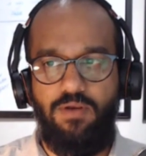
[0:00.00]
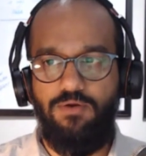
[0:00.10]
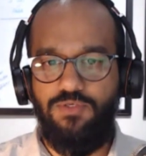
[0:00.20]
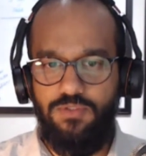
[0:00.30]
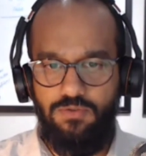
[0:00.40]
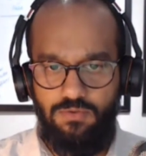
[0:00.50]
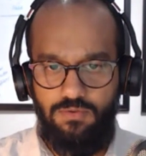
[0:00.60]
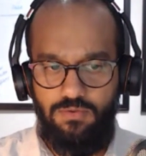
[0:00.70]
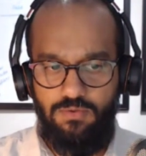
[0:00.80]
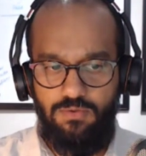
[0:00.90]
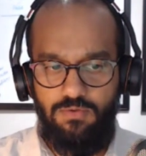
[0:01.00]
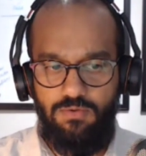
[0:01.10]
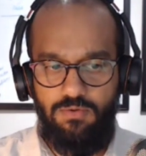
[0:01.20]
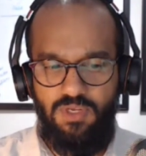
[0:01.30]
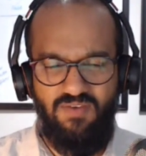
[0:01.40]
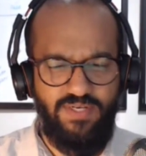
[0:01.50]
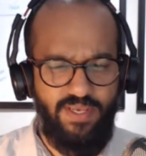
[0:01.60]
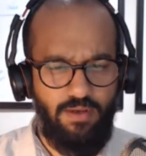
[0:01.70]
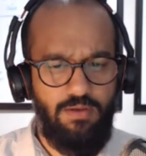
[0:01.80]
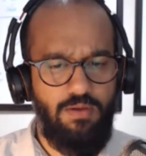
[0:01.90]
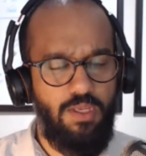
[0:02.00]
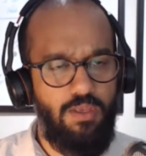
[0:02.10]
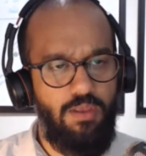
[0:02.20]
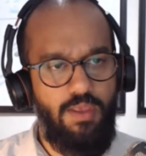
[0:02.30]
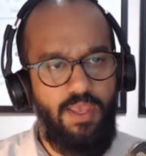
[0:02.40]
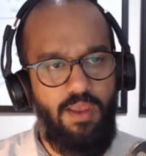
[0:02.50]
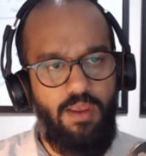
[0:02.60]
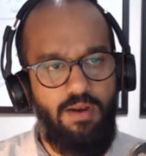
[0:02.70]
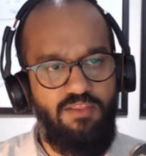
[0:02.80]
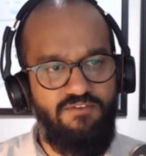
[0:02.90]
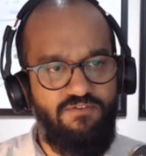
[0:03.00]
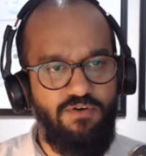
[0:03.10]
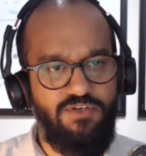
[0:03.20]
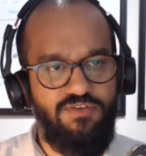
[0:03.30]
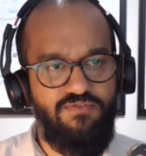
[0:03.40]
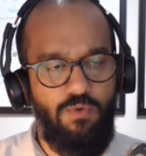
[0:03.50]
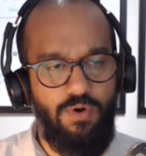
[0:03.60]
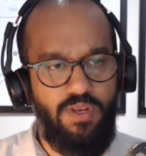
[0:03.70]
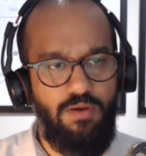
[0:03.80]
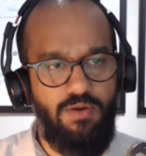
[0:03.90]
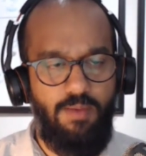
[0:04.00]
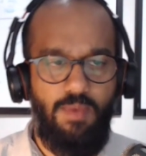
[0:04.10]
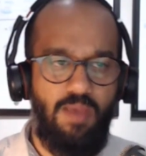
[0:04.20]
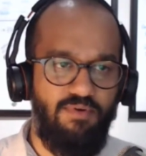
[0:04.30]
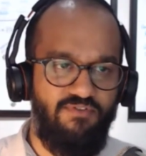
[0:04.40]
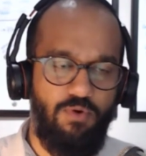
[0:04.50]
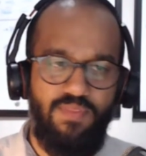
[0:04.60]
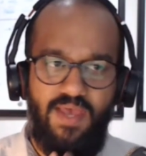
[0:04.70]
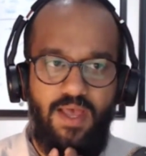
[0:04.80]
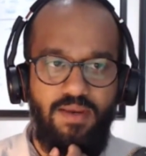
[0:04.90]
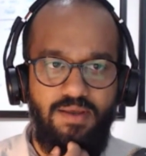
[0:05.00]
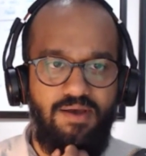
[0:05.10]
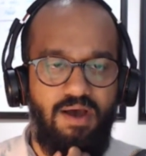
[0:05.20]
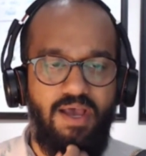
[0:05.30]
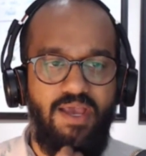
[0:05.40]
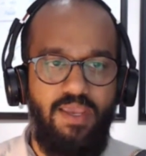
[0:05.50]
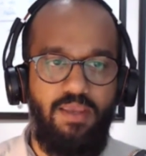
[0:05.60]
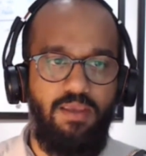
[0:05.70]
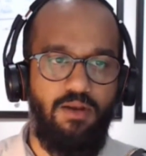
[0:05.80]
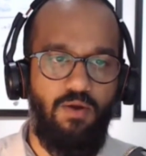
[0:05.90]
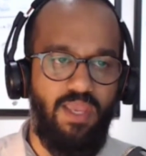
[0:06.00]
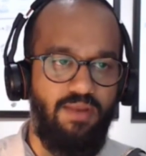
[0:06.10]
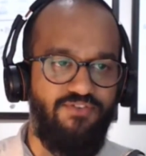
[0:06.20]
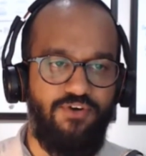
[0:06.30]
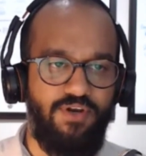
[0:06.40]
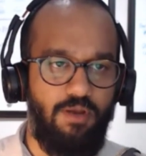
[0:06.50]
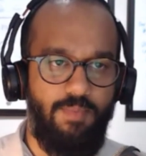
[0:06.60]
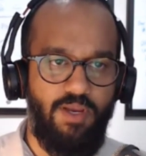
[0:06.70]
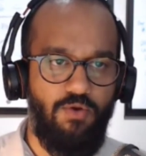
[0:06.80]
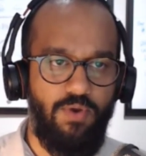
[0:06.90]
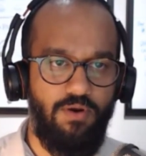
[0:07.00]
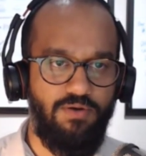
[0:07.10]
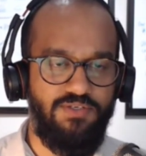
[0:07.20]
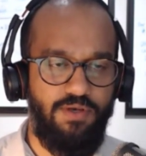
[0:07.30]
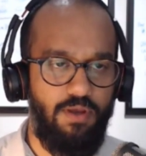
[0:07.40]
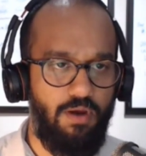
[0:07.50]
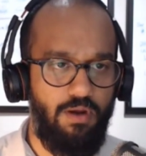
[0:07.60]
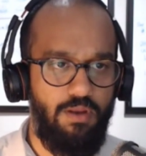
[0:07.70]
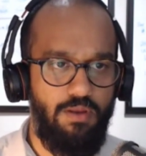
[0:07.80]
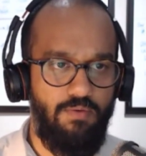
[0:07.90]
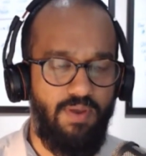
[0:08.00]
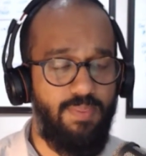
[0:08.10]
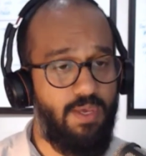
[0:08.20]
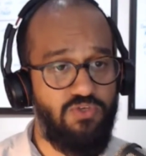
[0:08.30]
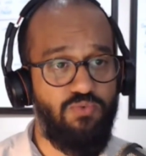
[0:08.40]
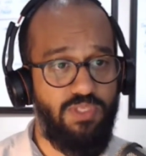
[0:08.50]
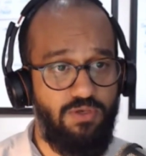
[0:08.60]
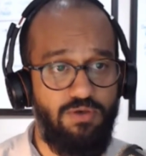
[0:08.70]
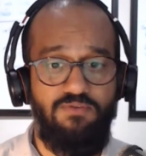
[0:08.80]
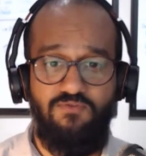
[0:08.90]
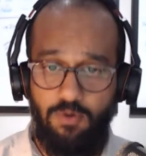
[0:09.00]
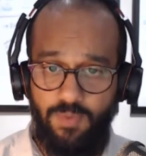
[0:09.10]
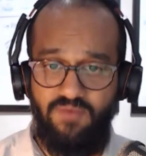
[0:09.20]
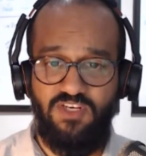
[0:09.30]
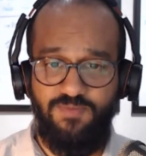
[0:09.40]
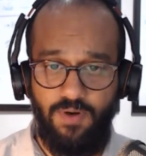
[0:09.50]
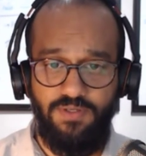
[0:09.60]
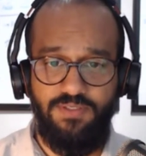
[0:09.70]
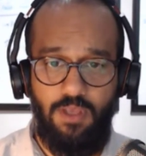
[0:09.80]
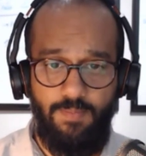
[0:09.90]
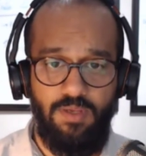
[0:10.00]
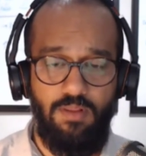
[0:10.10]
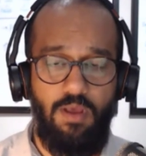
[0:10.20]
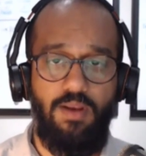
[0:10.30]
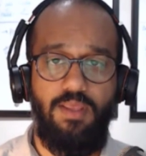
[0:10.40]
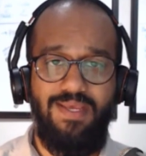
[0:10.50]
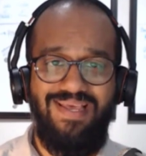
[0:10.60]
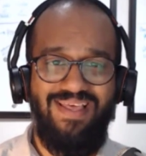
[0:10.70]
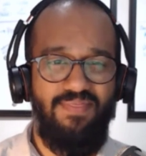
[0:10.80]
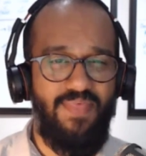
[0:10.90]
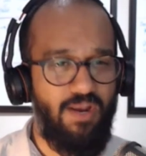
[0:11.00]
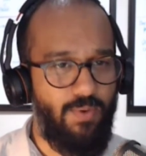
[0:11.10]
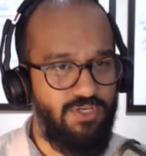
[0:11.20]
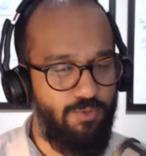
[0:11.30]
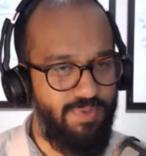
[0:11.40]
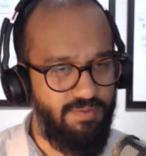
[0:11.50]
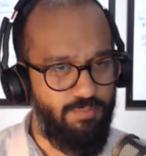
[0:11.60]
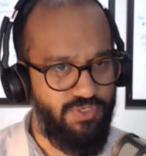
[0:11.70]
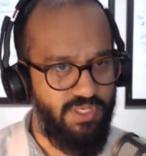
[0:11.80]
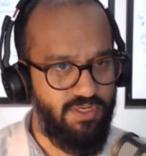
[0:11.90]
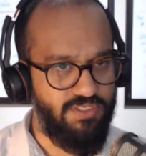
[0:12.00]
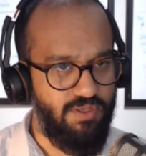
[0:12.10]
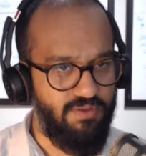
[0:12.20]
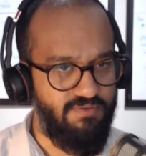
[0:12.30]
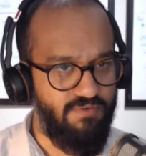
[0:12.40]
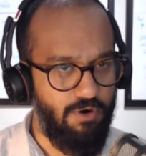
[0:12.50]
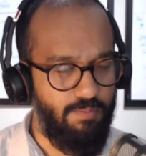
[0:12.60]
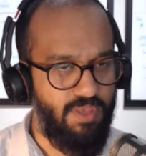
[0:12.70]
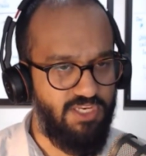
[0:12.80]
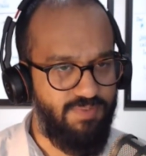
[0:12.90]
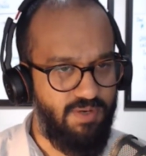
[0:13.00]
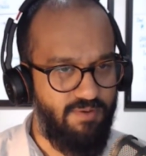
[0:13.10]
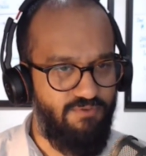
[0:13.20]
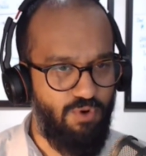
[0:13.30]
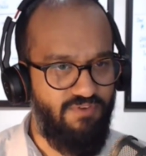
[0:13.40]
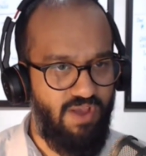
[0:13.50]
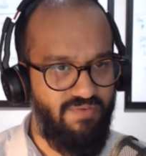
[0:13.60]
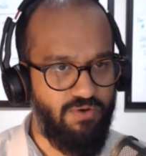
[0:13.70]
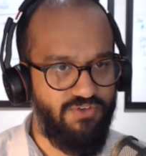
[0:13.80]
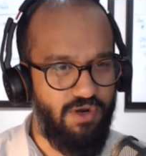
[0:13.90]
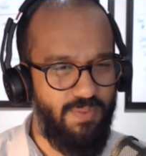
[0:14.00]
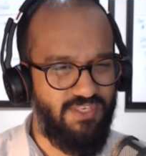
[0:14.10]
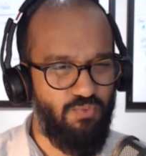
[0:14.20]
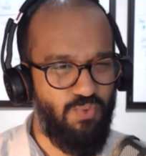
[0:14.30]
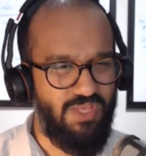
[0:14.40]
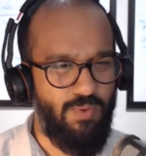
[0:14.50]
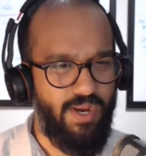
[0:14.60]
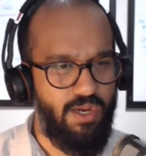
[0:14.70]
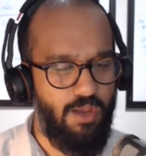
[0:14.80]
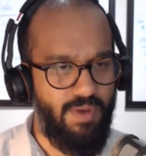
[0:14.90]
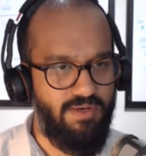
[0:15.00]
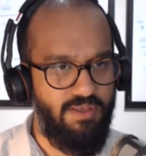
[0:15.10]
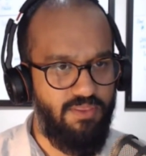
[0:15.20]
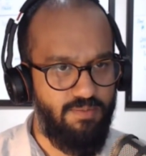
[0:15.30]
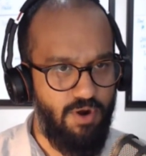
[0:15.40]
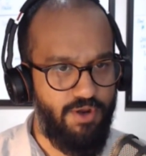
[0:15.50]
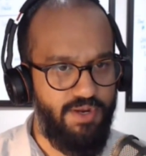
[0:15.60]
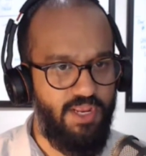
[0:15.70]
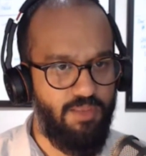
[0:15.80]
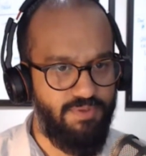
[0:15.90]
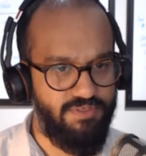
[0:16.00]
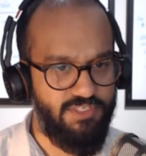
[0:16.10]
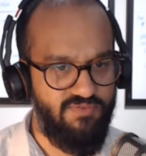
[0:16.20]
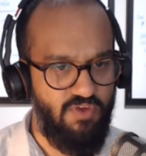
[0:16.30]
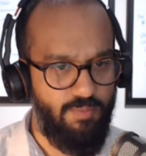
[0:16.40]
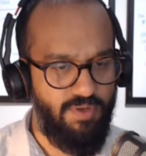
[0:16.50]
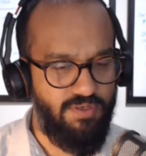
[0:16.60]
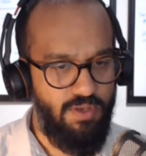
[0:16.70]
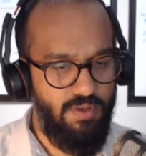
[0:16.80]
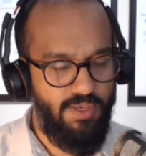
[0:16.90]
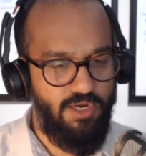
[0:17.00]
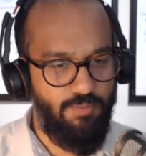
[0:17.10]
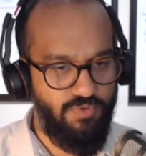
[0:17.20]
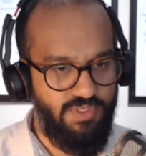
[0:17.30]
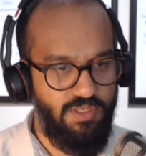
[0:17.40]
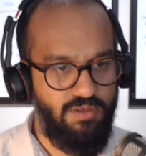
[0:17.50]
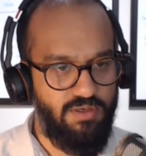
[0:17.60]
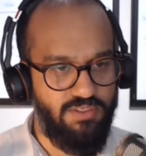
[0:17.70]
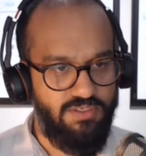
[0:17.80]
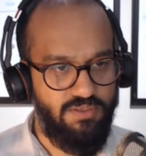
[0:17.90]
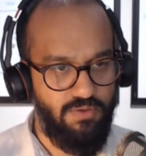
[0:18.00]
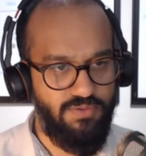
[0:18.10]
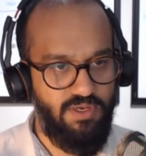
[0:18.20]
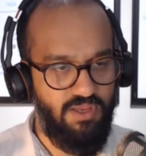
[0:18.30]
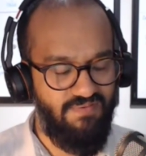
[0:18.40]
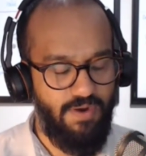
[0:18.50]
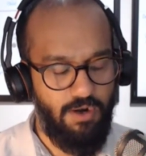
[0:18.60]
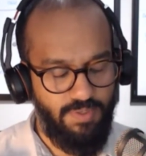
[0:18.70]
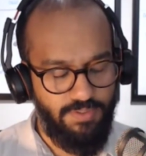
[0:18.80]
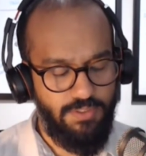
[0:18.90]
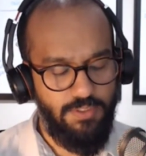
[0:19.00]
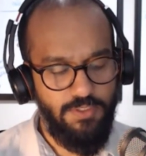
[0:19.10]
years, give or take. And the first 4 years, and before that, I, again, started out my career at Ernst & Young, right? And that was a really good formative experience, taught me a lot. Then I went to a boutique consulting firm and spent about 4 or 5 years there. That's really where I cut my teeth in marketing and business development in a boutique consulting environment.